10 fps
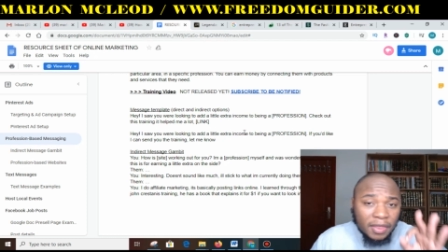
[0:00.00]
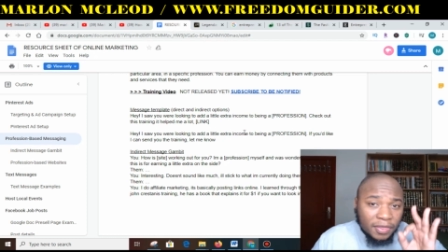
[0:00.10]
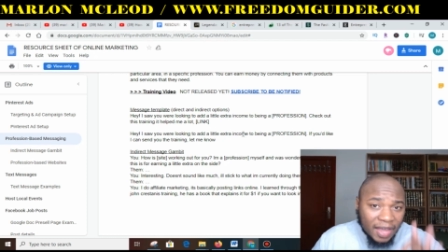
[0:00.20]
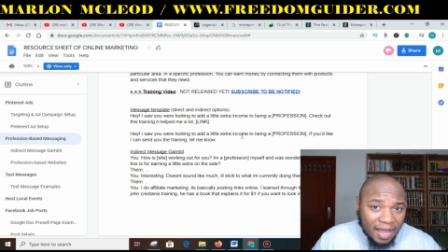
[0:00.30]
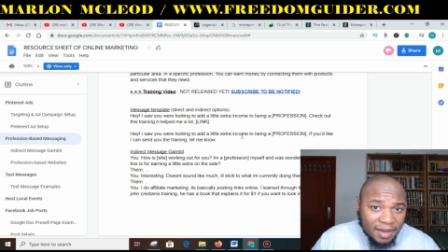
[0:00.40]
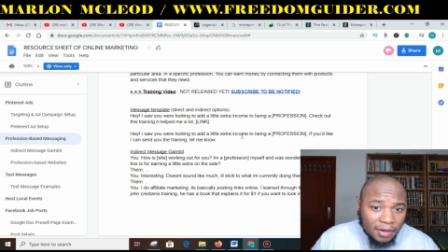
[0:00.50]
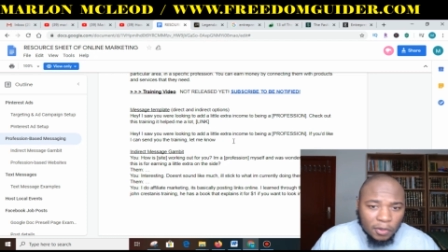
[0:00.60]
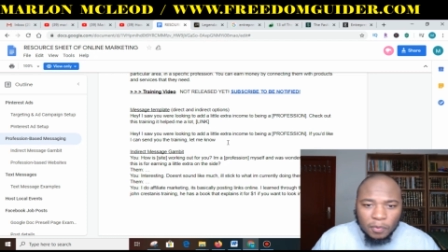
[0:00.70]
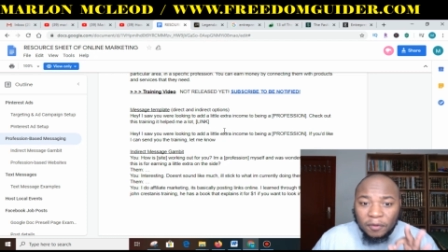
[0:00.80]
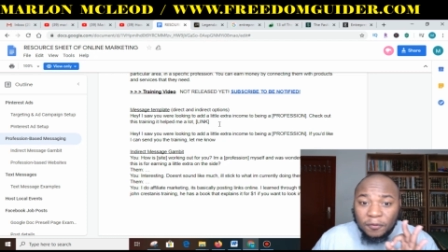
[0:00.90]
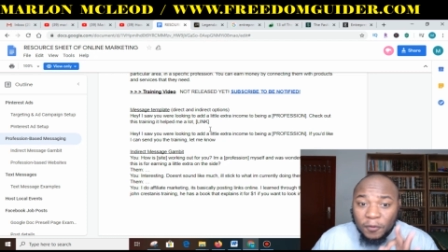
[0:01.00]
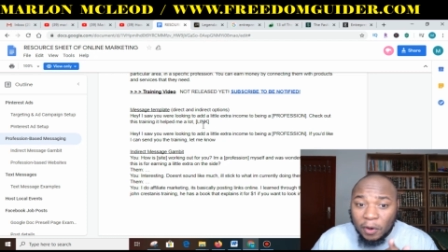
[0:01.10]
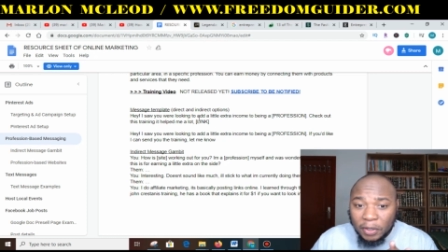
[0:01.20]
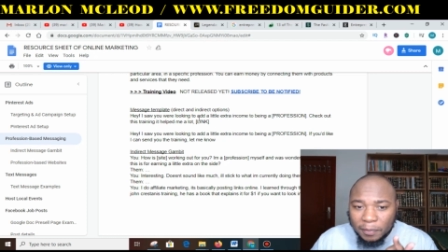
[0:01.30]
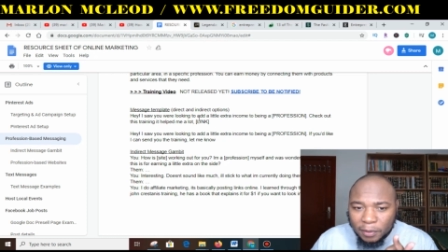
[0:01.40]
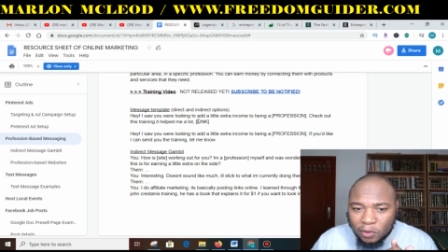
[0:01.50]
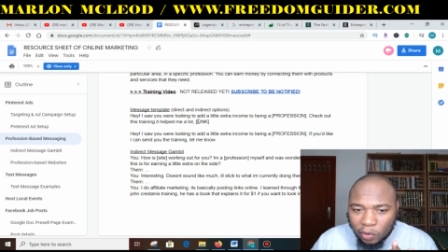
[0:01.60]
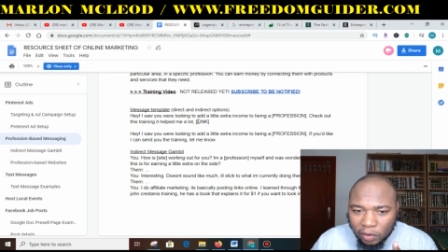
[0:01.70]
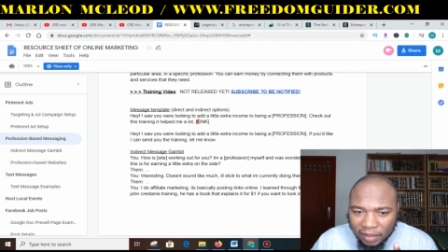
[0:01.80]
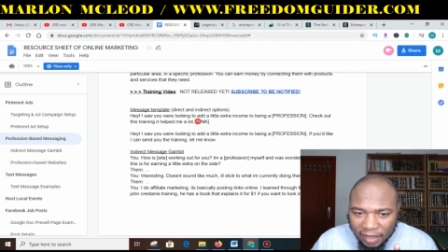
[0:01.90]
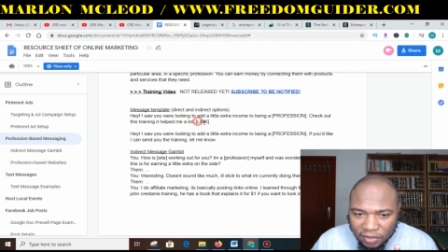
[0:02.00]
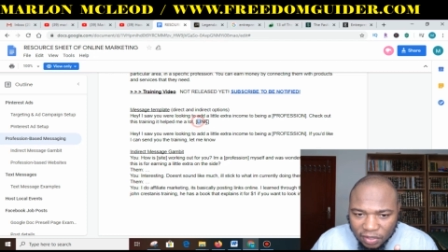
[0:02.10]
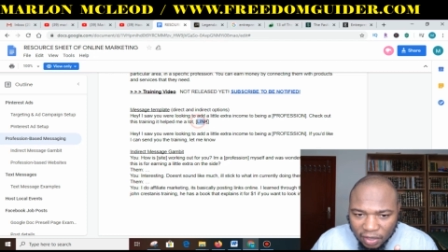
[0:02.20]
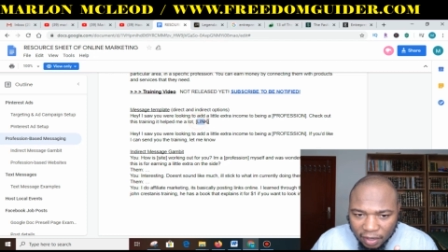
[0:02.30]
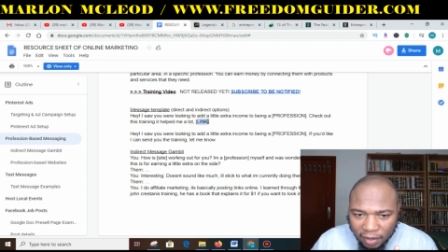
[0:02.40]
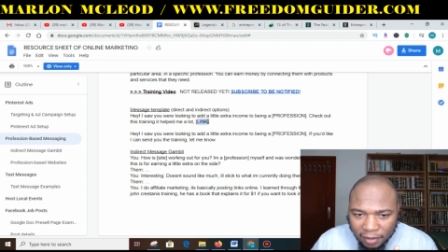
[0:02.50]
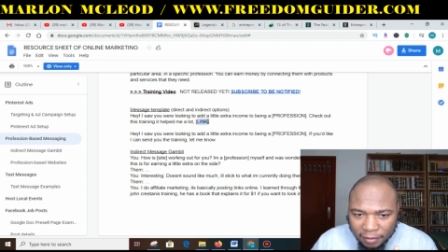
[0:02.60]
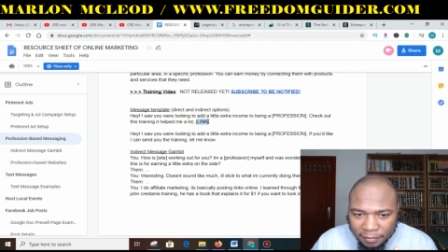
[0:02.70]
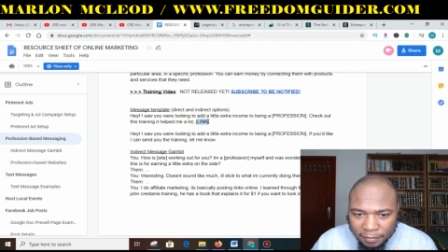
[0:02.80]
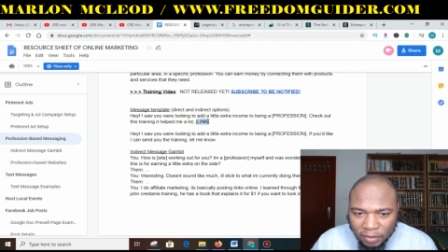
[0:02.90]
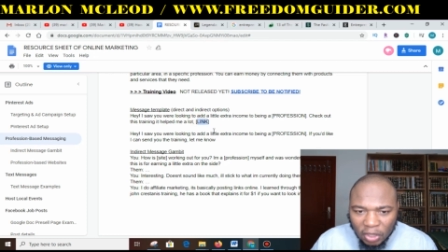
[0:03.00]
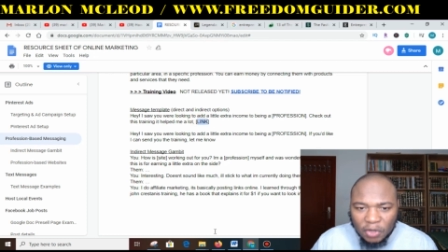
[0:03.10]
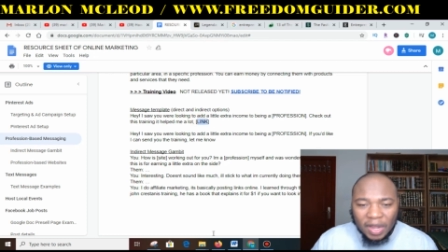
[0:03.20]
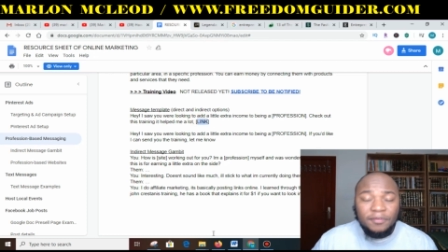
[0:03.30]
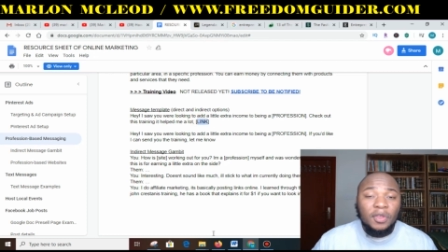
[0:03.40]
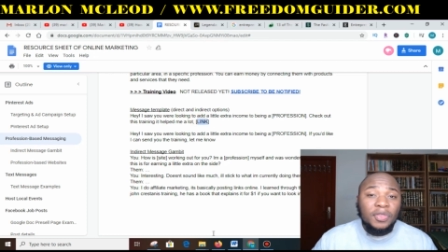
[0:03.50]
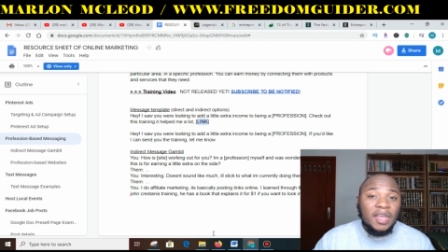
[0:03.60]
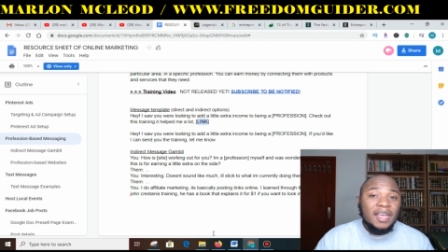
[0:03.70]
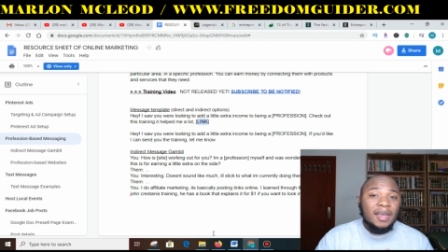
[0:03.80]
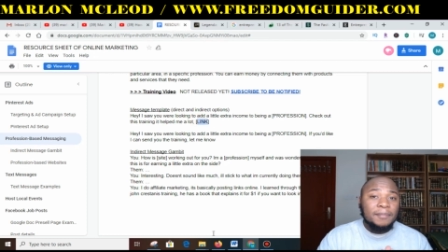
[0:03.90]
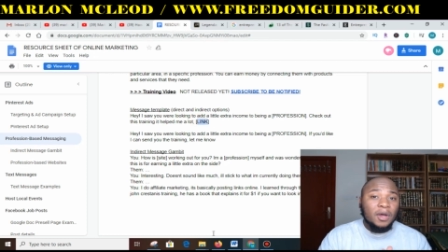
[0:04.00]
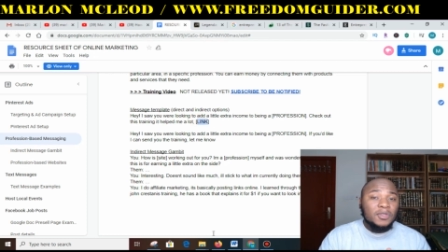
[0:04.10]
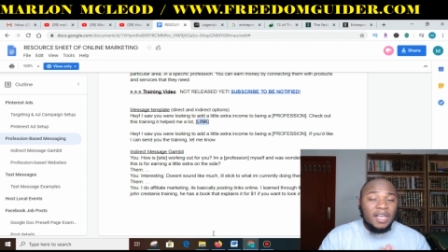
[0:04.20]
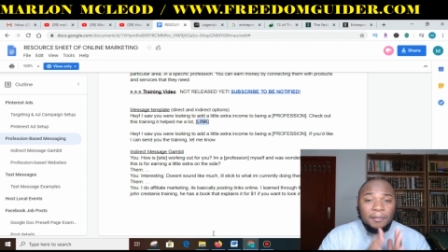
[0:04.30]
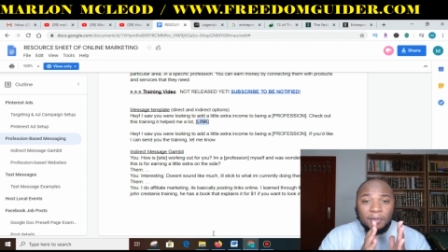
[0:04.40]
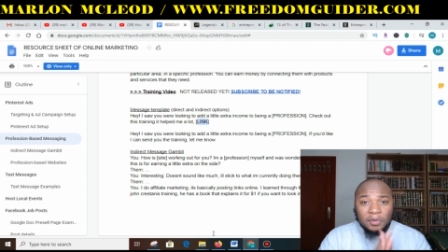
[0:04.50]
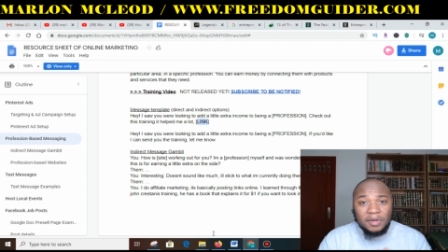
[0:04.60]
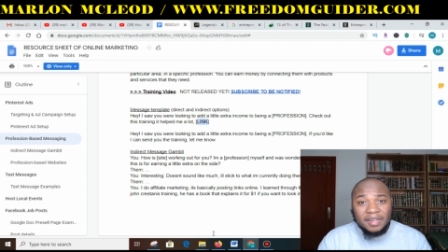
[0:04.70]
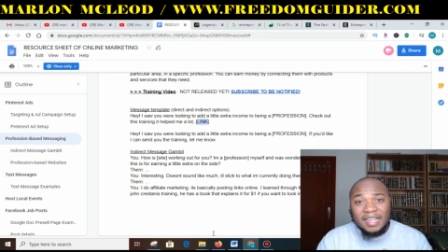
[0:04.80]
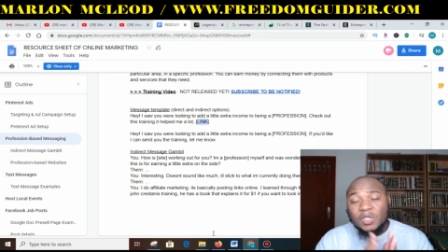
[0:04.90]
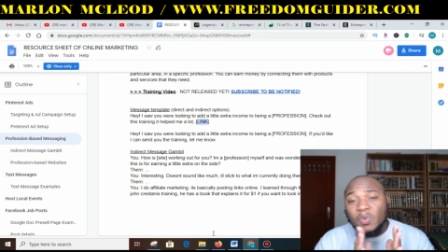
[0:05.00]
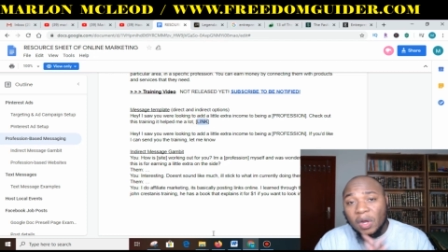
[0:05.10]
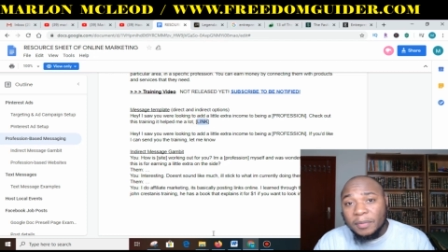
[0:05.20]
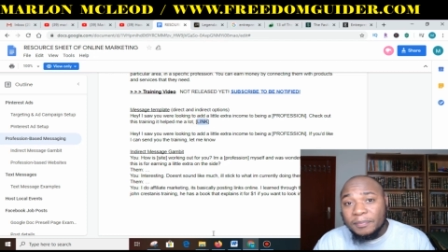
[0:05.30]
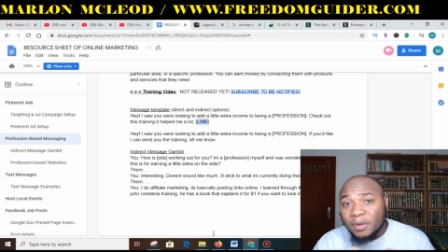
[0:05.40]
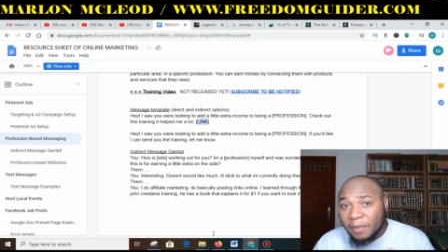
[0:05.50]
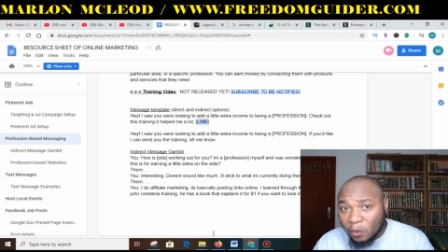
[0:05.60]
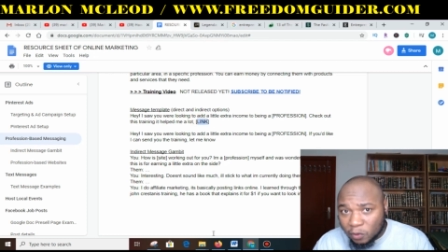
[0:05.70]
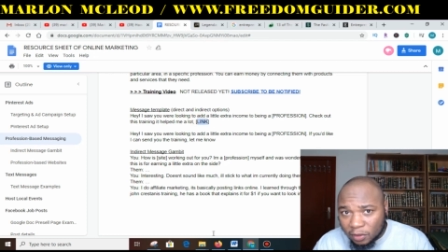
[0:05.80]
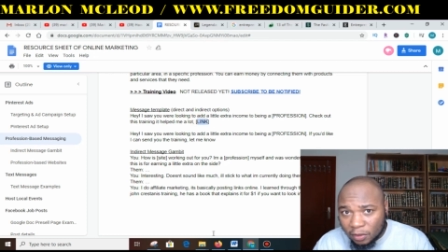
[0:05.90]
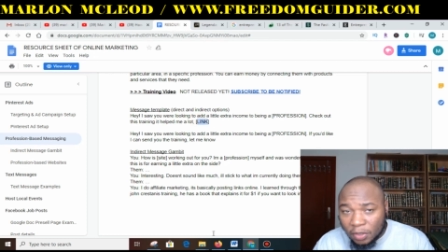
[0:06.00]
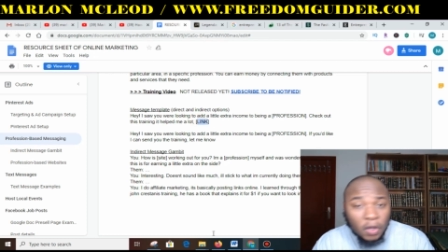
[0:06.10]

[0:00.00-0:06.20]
Then, before you put your links here, you have to think about a product that you want to promote,